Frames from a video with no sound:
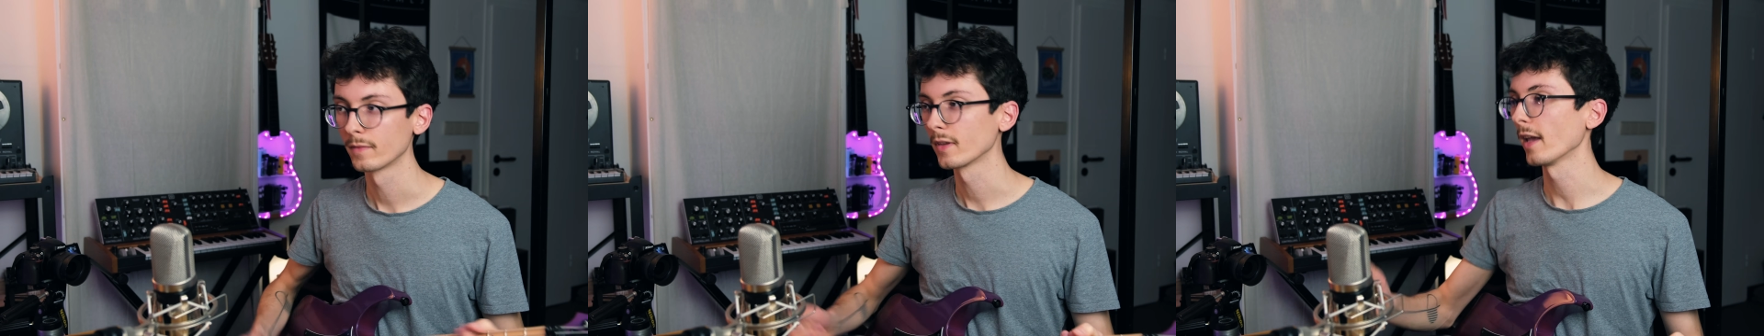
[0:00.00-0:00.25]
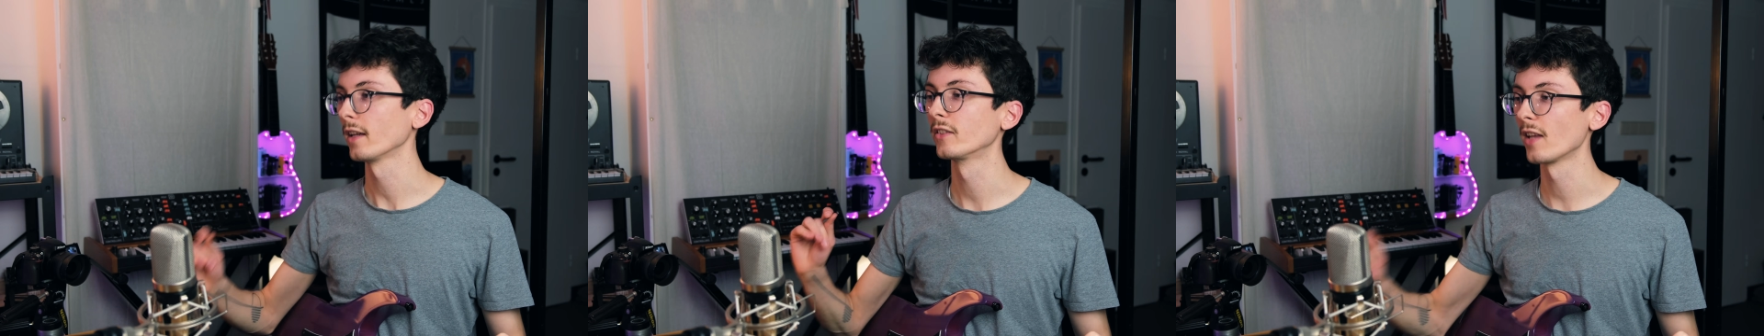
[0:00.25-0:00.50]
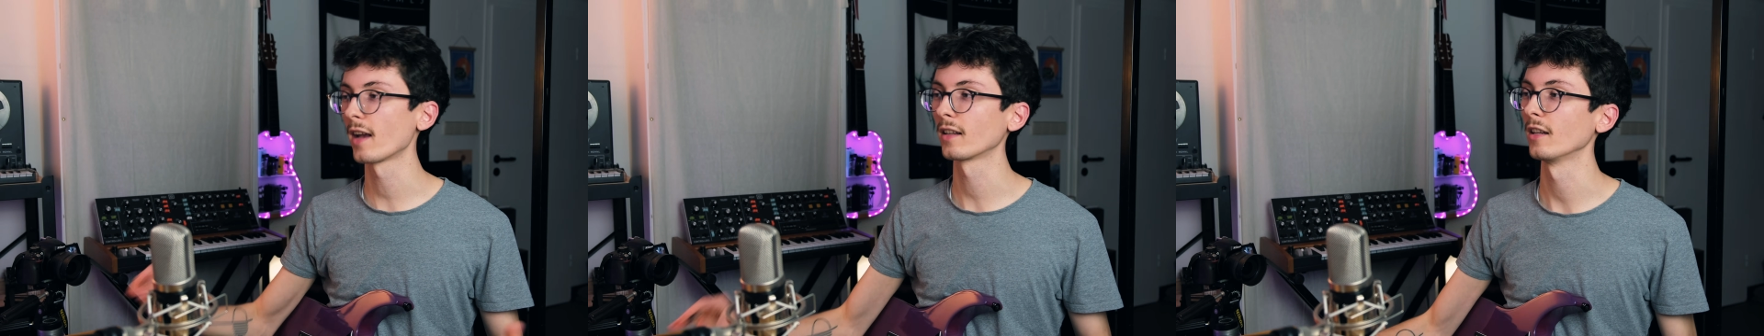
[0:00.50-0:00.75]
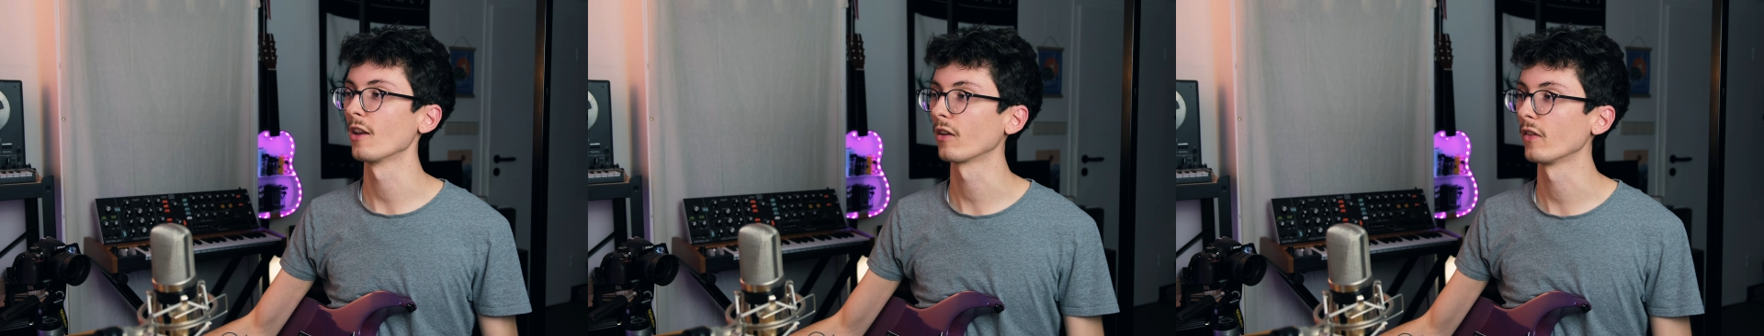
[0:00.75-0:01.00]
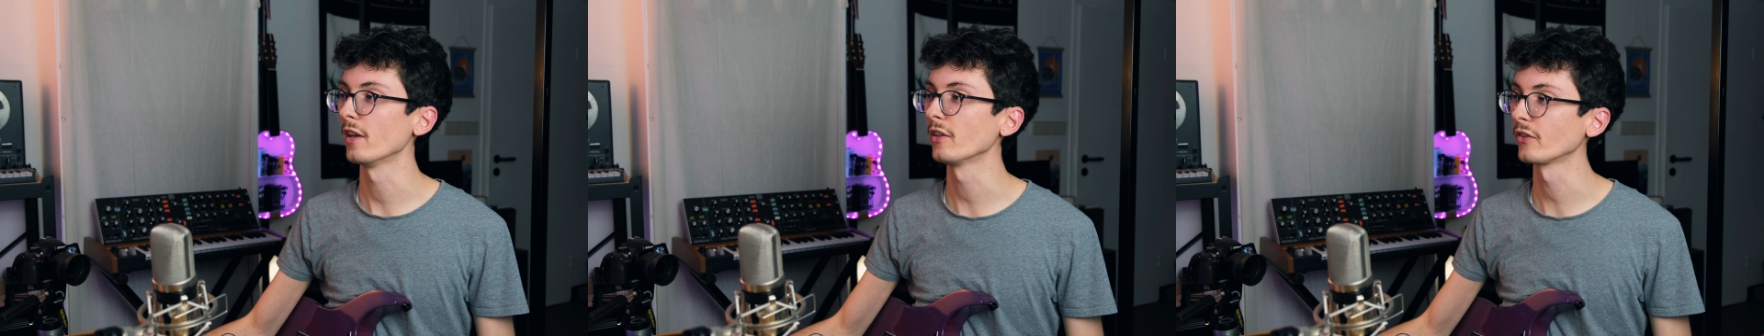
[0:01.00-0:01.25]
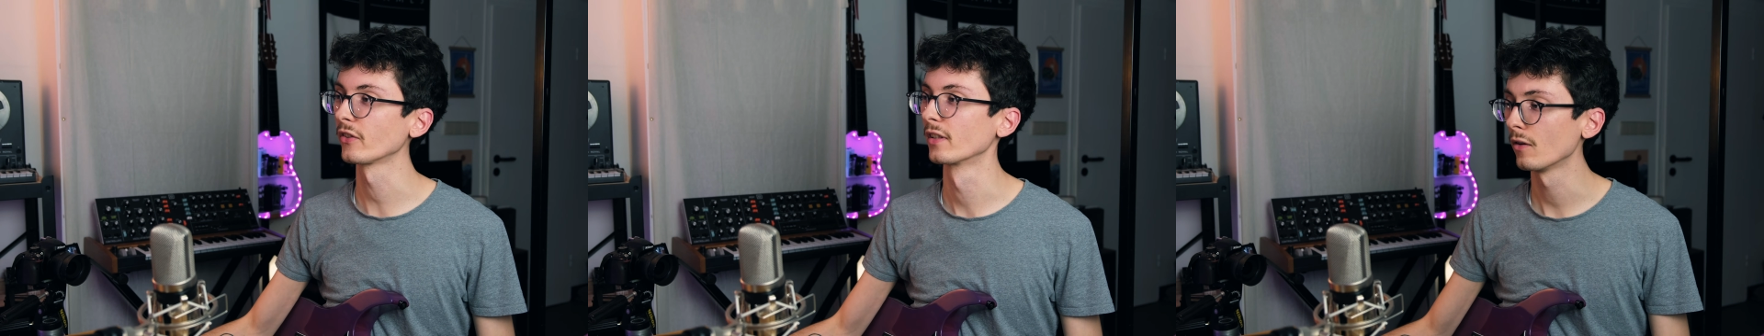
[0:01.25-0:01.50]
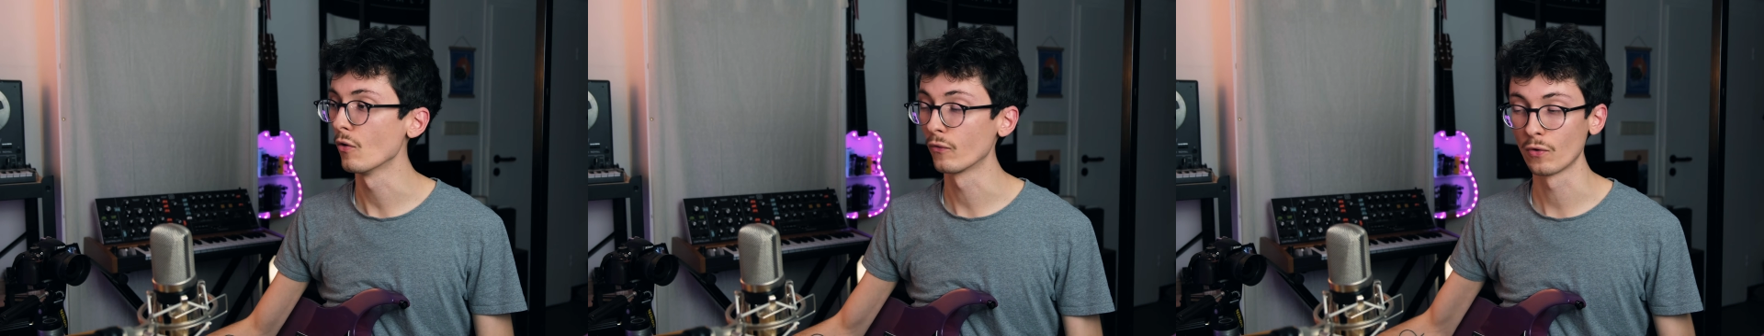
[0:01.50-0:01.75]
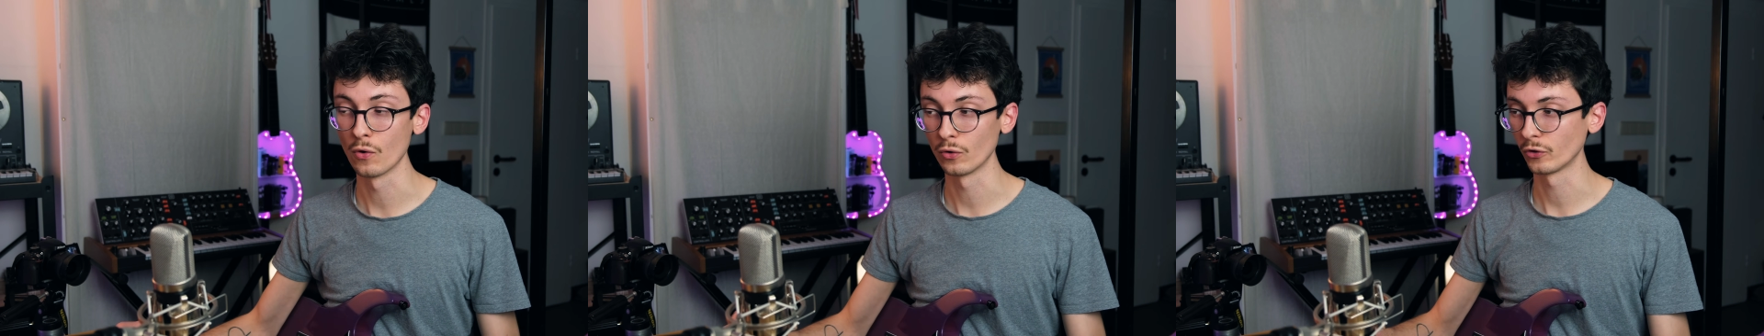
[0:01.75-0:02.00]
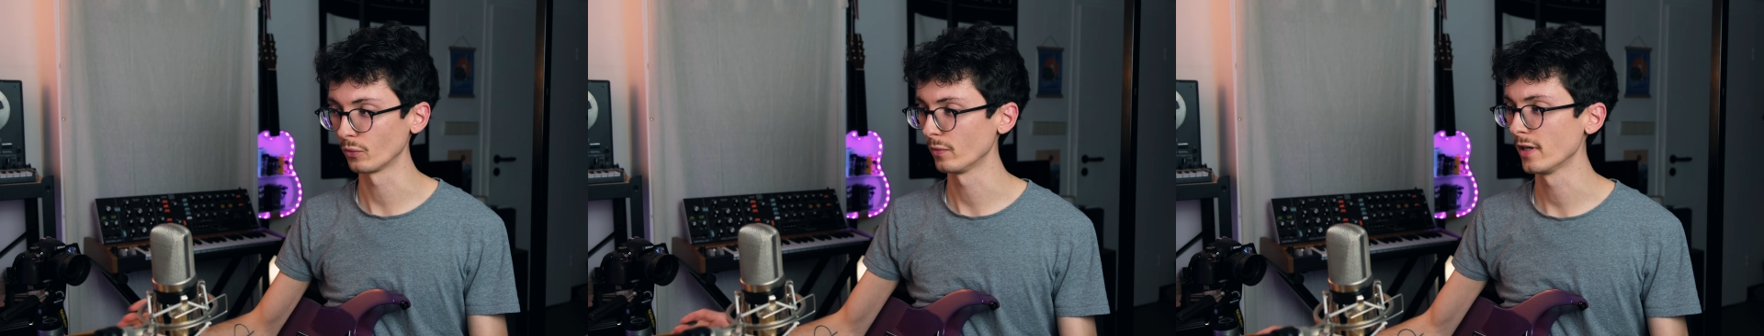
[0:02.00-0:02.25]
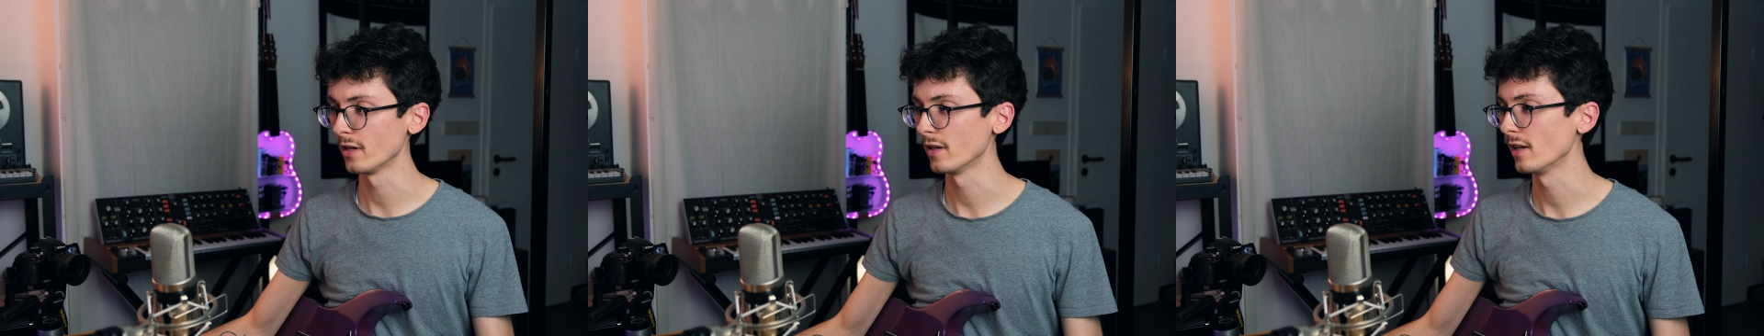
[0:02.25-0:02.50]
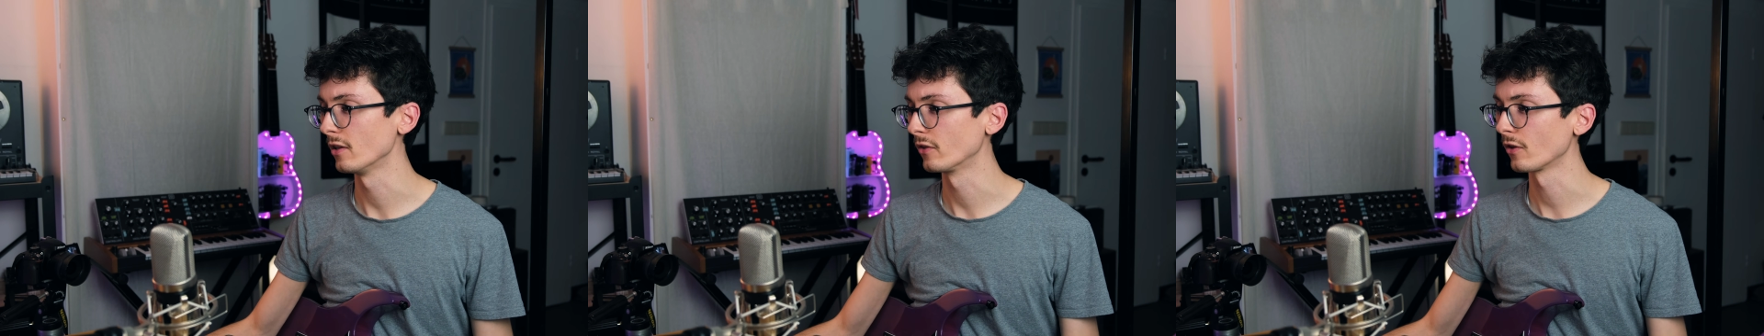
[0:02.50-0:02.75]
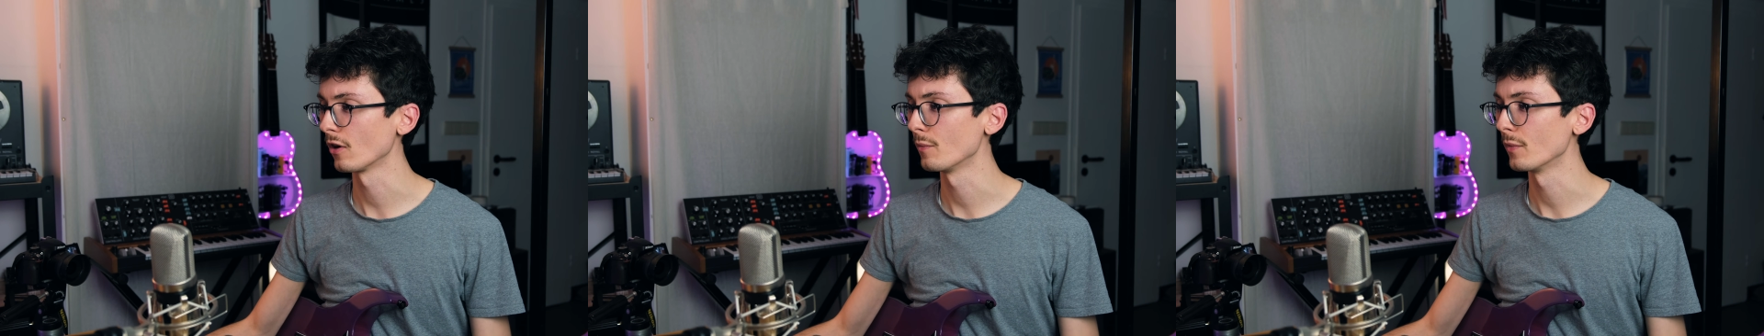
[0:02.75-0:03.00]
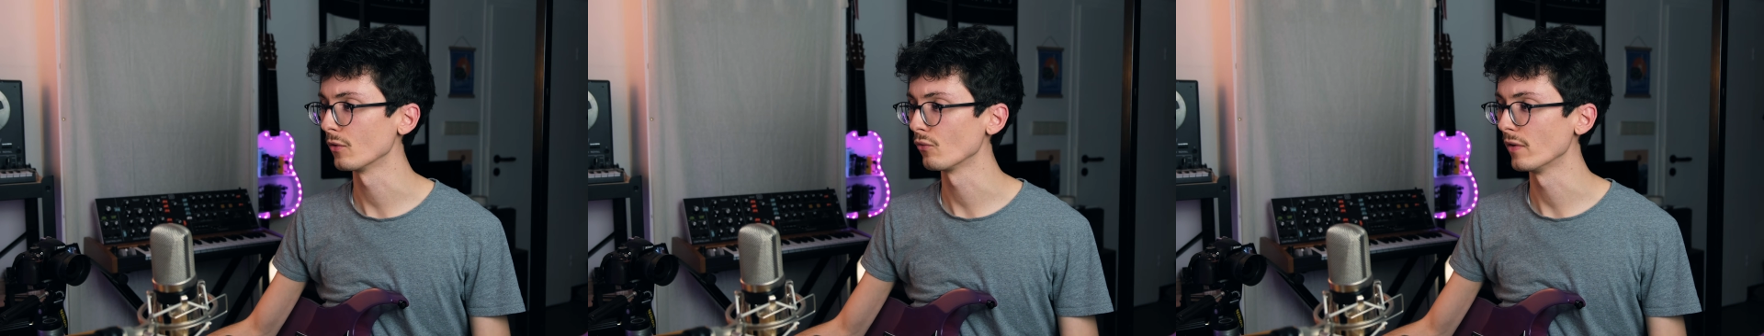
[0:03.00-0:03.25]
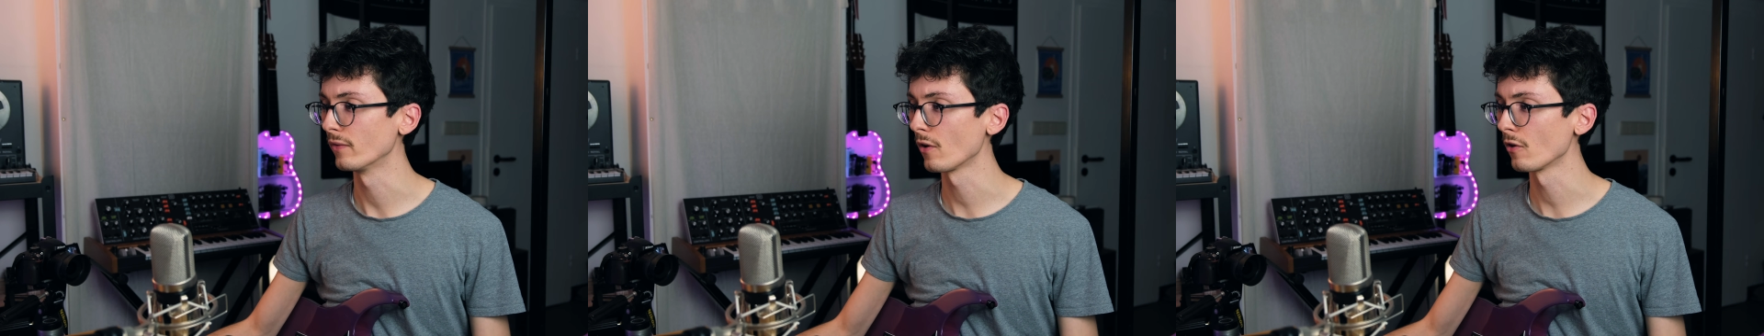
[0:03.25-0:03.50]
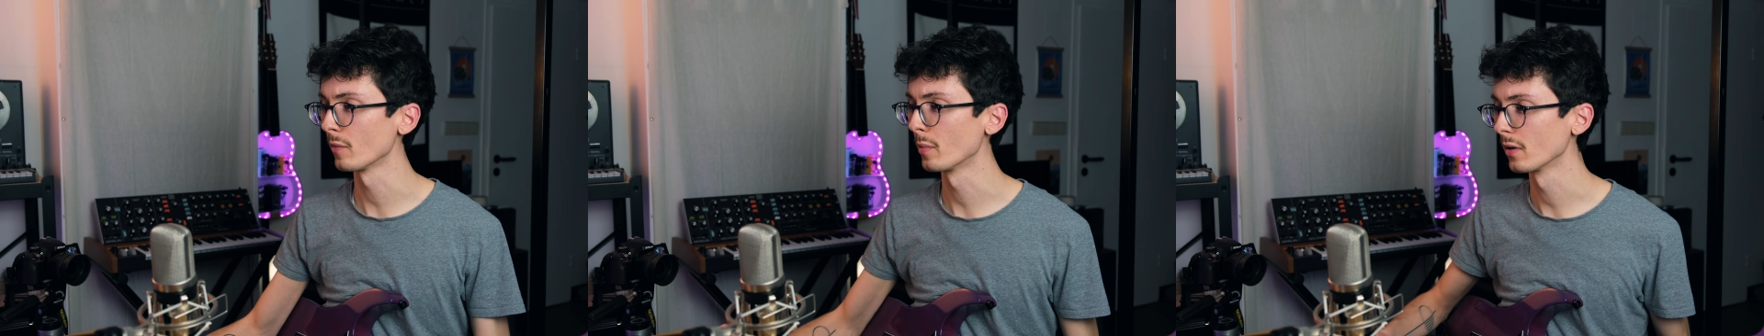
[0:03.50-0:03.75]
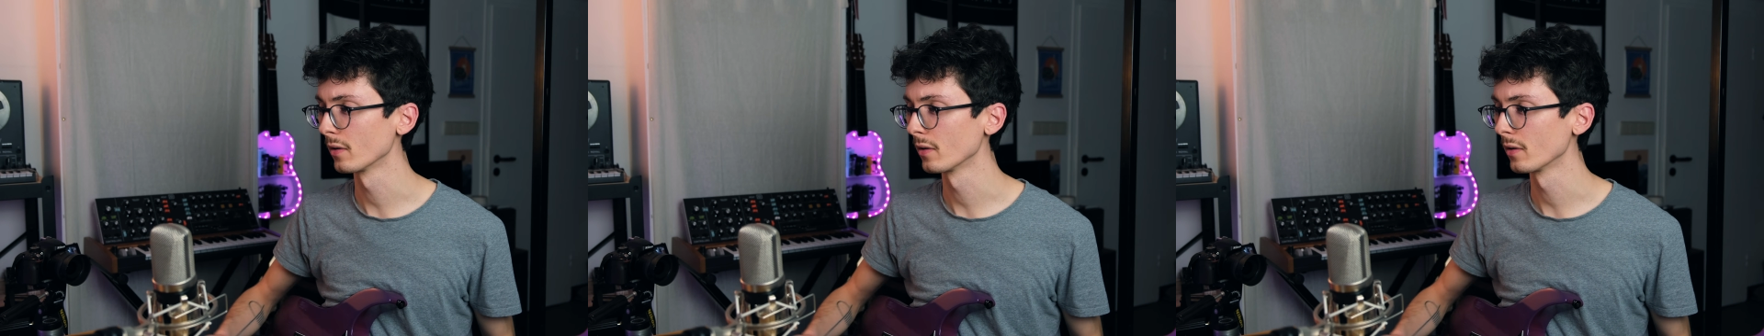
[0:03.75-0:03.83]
Exactly like this. Of course, we need some reverb.